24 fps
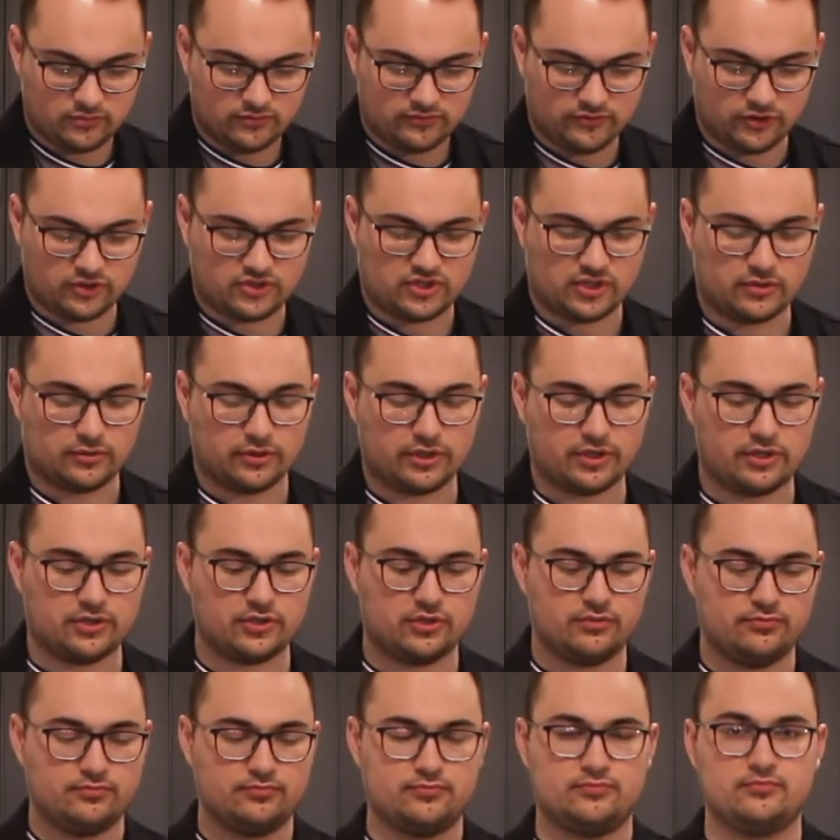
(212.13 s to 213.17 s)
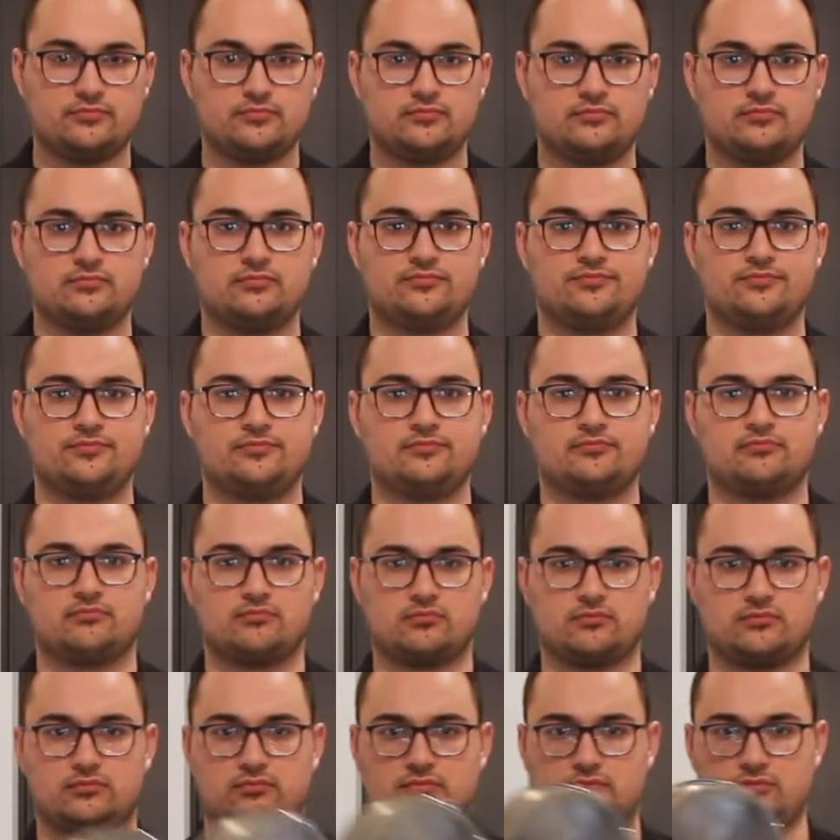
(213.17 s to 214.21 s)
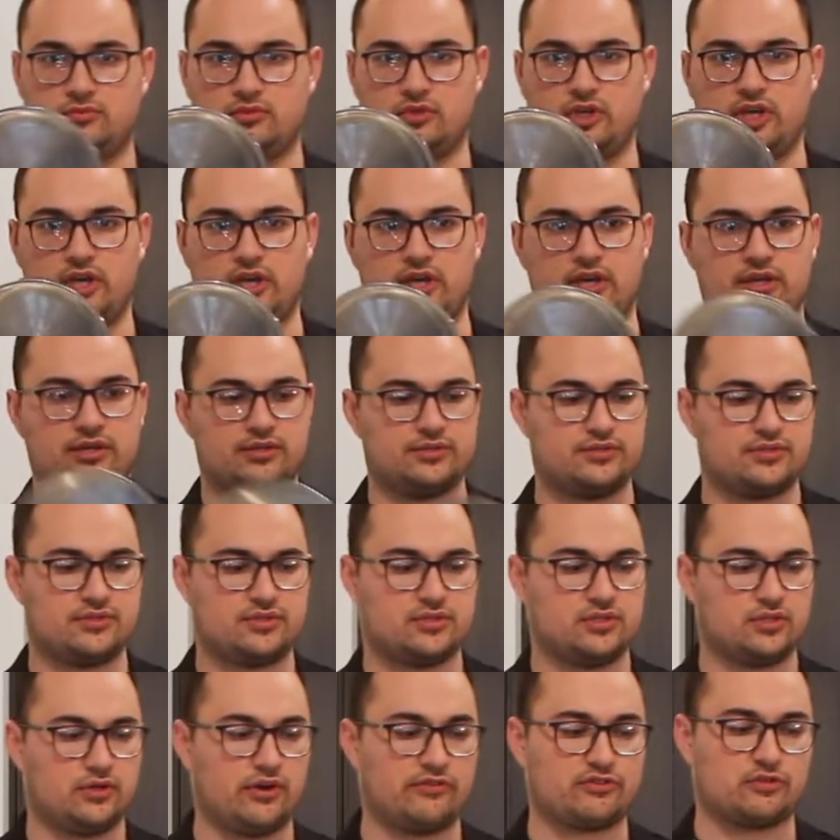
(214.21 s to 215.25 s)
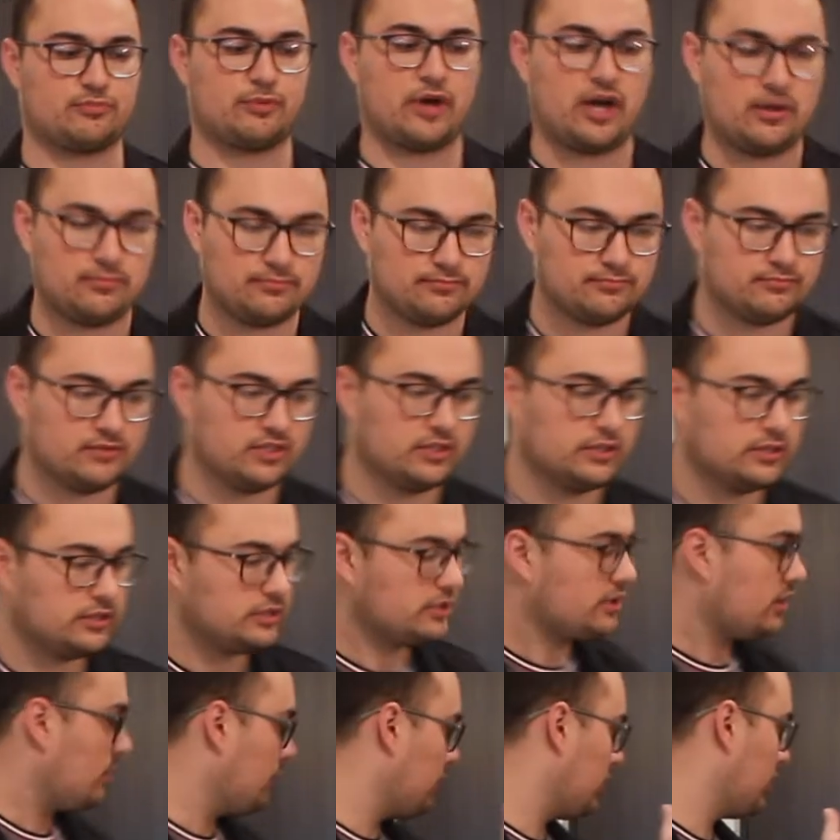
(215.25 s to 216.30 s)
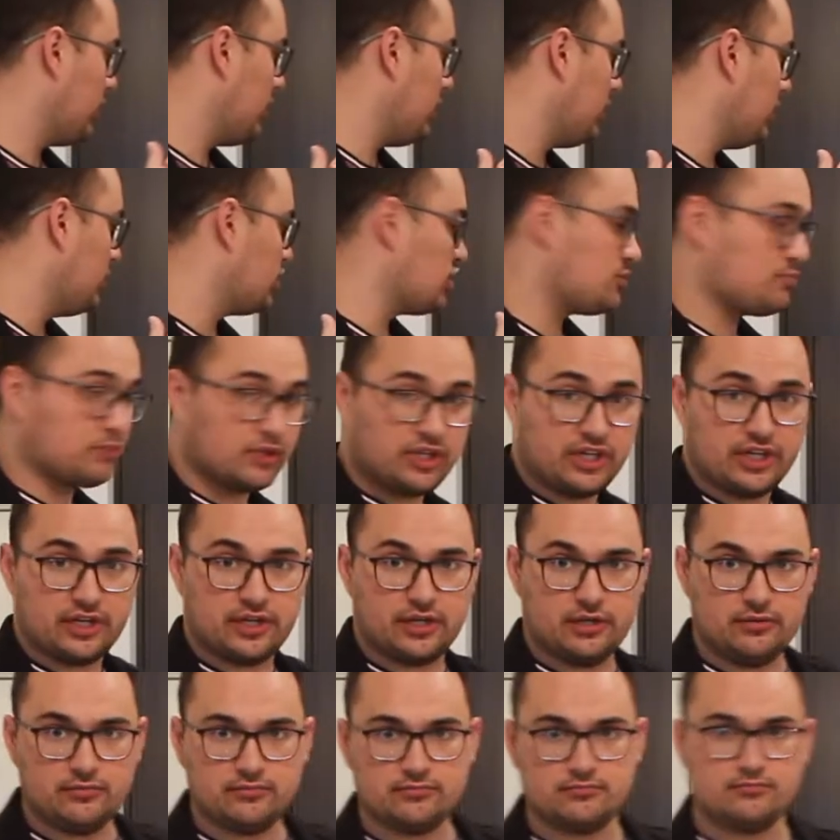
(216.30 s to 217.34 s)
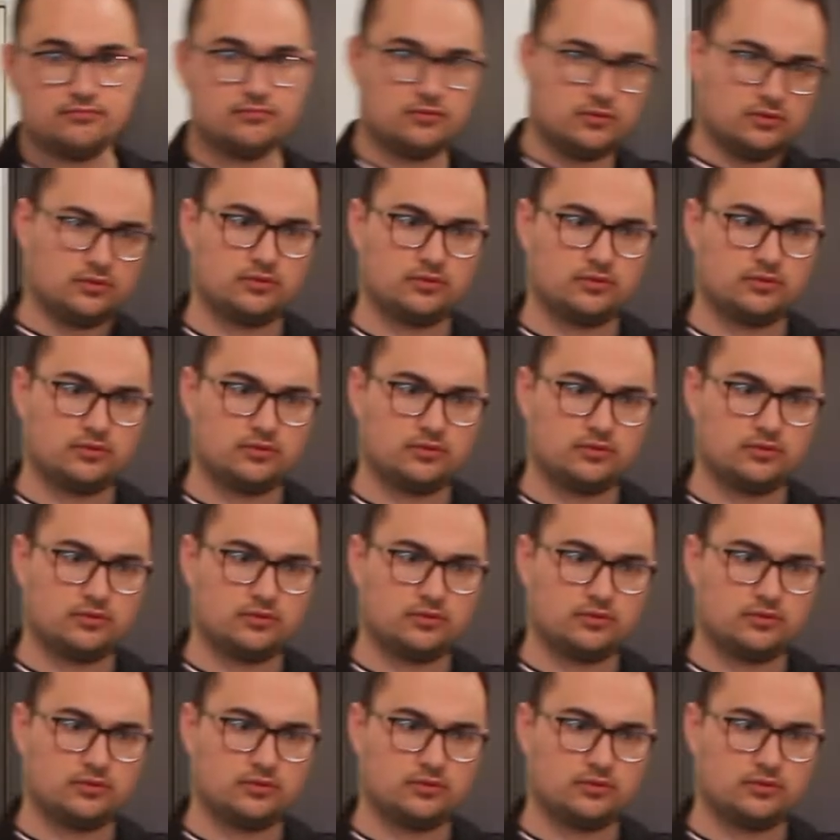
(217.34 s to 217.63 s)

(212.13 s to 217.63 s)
First thing we're gonna do is grab your pot. And we're gonna just preheat it.